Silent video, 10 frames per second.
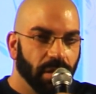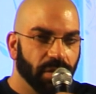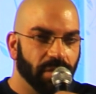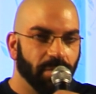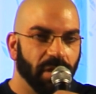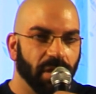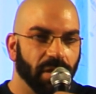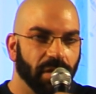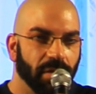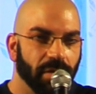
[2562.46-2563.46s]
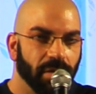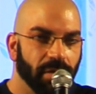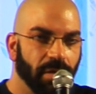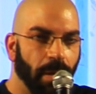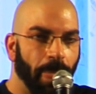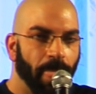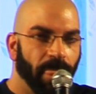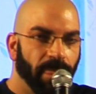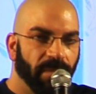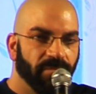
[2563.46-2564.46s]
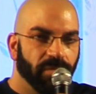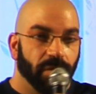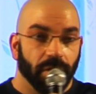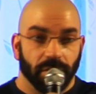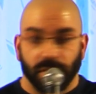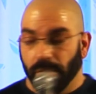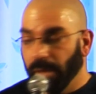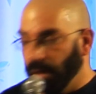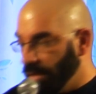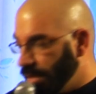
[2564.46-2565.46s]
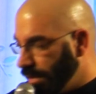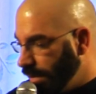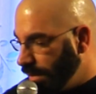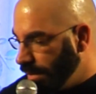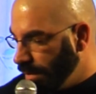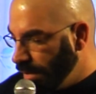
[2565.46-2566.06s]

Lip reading: And he looked at me, and he looked at the bench.